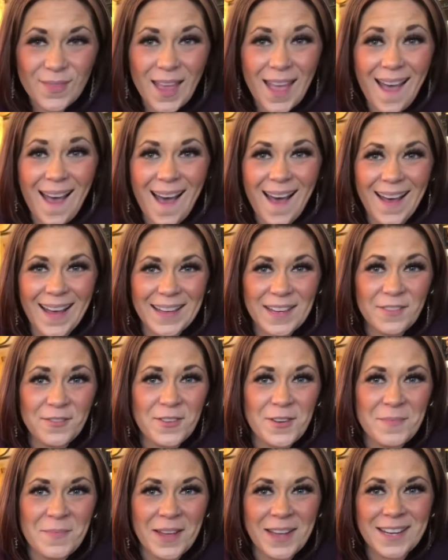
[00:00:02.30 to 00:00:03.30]
Hi,
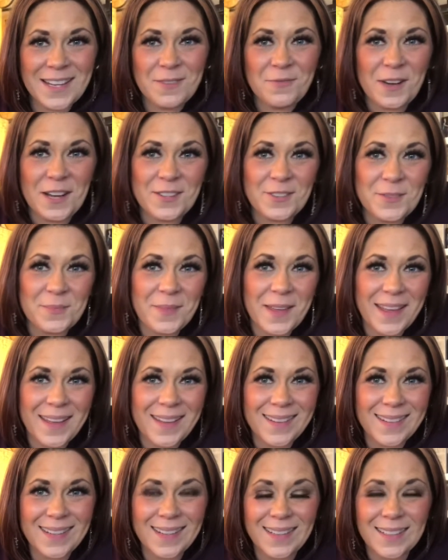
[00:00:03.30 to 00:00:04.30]
everybody. Welcome
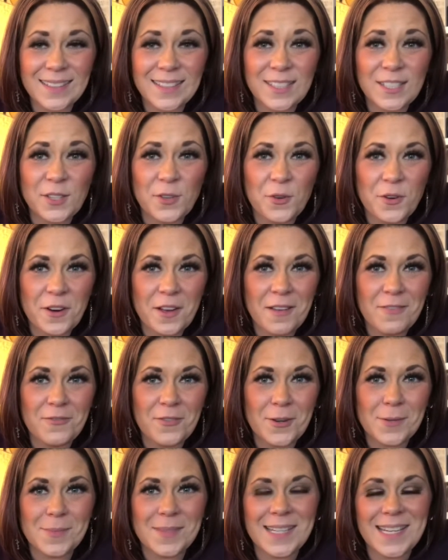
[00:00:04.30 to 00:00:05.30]
in. It's Laura
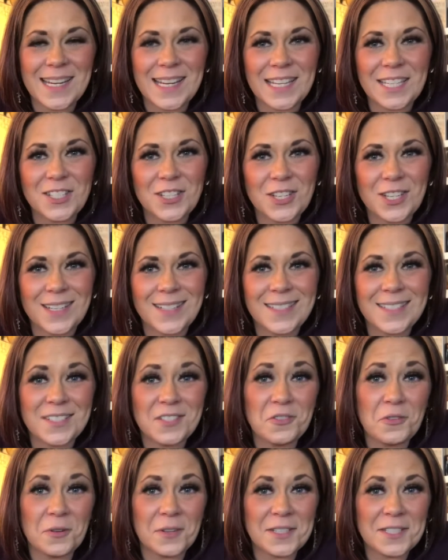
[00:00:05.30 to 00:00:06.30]
from Tenacious
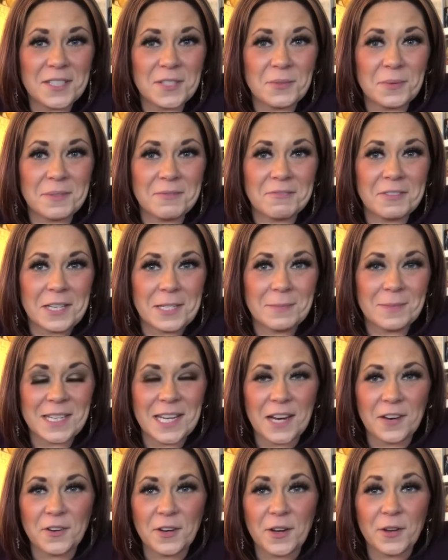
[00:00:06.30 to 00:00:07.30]
Taurus Twin Flame
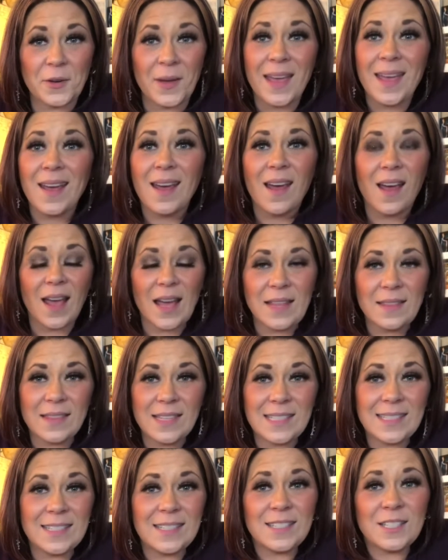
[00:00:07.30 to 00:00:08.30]
Tarot. And
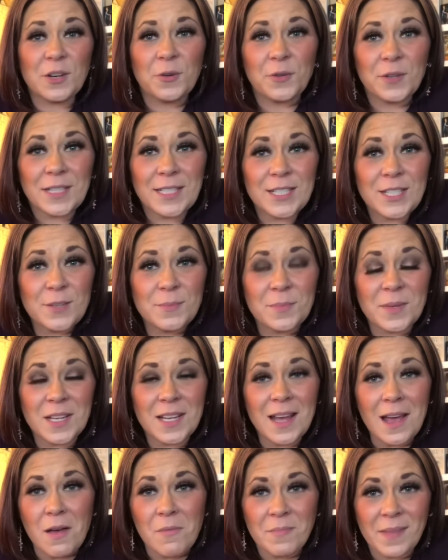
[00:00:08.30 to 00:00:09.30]
this is going to
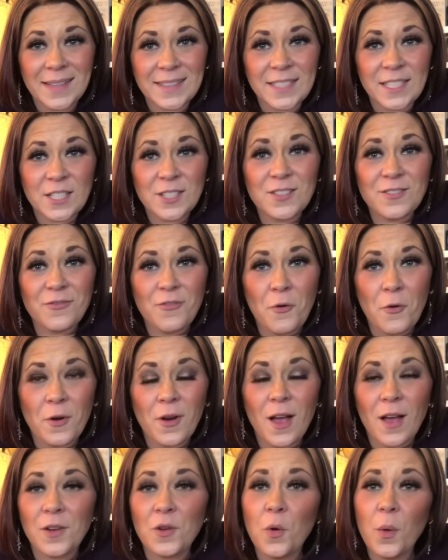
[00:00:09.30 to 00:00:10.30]
be a message for
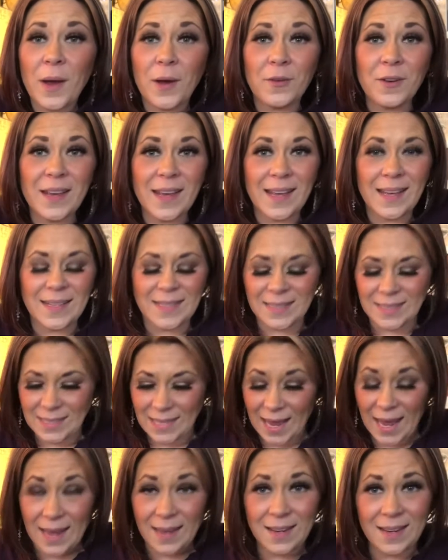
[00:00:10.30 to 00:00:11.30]
Aquarius.
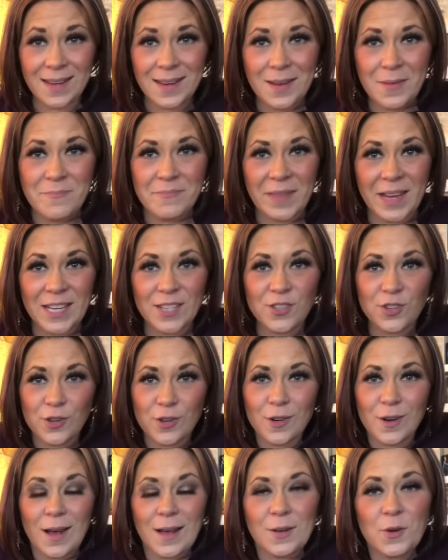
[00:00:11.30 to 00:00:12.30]
Any
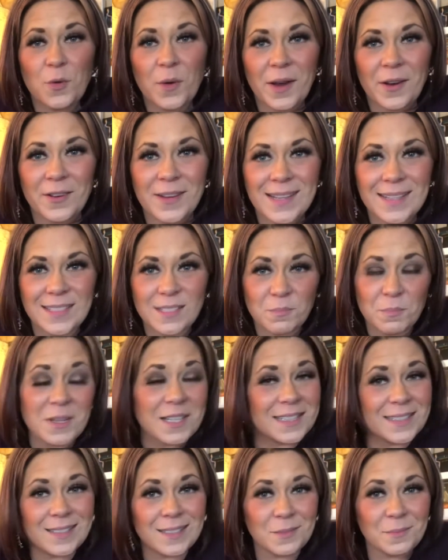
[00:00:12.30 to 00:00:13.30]
major Aquarius
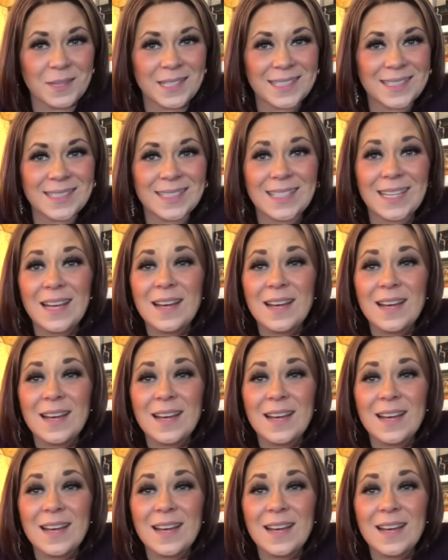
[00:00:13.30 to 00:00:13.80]
placements,